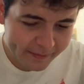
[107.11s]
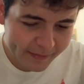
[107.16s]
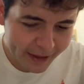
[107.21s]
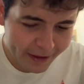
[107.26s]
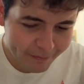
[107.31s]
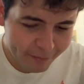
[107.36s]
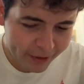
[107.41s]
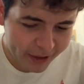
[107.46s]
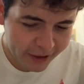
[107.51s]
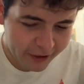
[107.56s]

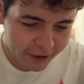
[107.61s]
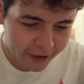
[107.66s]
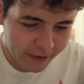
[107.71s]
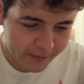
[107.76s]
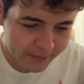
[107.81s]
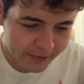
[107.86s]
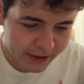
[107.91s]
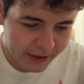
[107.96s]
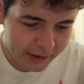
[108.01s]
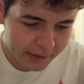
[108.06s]
might bring
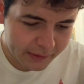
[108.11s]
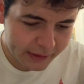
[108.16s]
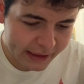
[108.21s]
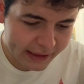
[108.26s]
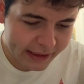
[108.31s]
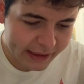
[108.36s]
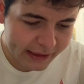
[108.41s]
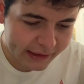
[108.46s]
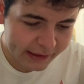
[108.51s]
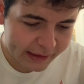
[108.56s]
harm to you, they
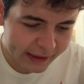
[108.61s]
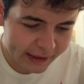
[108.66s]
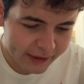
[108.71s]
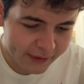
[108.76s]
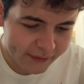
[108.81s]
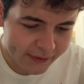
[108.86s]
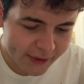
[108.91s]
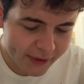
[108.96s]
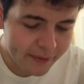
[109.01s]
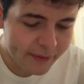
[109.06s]
didn't let
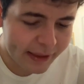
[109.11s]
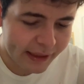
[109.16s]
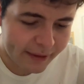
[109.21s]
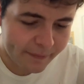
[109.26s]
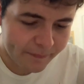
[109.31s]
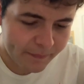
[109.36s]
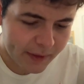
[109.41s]
you do it?